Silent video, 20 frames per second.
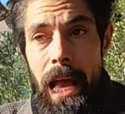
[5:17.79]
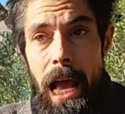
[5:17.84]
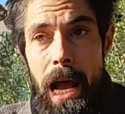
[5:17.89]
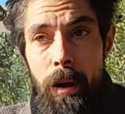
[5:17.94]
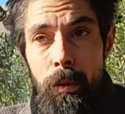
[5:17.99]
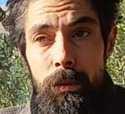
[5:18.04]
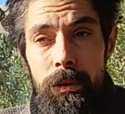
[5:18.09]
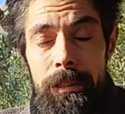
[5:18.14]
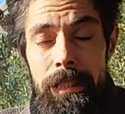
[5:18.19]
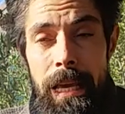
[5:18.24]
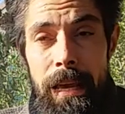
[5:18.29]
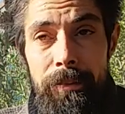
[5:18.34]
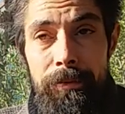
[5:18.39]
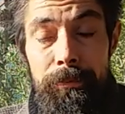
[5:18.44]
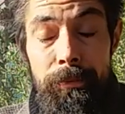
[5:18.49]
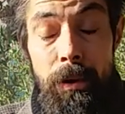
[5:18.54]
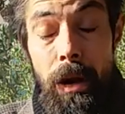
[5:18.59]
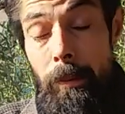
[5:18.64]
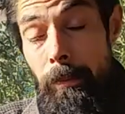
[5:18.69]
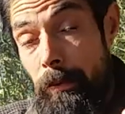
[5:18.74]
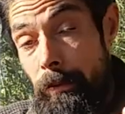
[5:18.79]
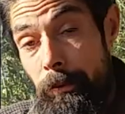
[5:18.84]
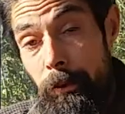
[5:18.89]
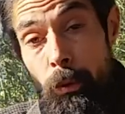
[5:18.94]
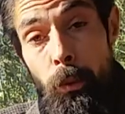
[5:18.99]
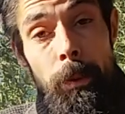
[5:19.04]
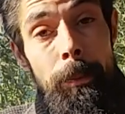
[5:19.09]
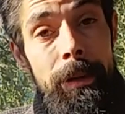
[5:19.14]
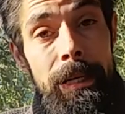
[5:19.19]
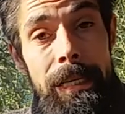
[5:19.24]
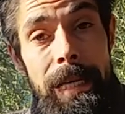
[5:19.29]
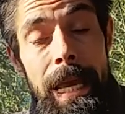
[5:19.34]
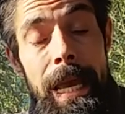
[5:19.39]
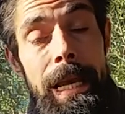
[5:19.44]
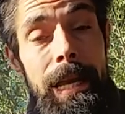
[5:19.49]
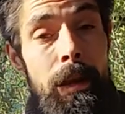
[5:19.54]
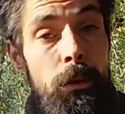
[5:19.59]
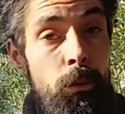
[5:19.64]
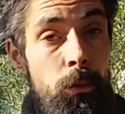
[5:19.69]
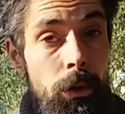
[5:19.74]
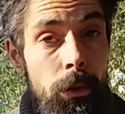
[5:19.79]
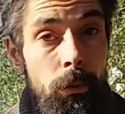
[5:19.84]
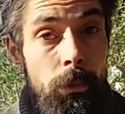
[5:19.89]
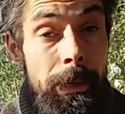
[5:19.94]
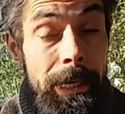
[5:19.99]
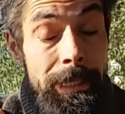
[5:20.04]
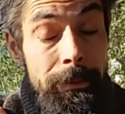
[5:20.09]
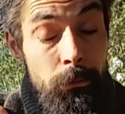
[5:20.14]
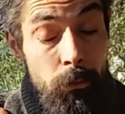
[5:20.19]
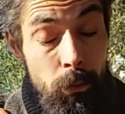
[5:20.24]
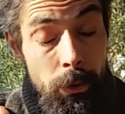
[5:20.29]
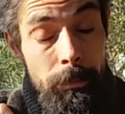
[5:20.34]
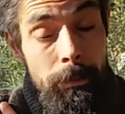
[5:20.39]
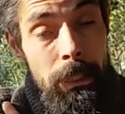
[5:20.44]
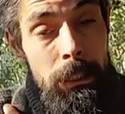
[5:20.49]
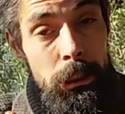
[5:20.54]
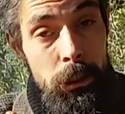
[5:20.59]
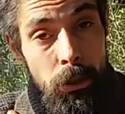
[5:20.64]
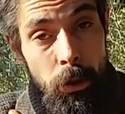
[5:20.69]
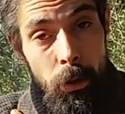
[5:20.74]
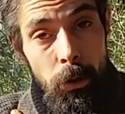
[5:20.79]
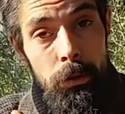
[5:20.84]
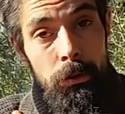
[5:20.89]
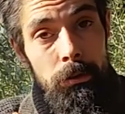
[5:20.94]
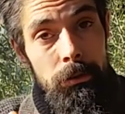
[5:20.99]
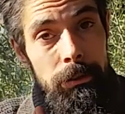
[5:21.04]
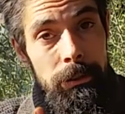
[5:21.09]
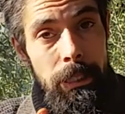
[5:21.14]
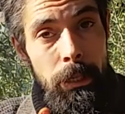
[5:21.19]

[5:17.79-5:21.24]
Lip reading: I would have problems with my neck and with my shoulders.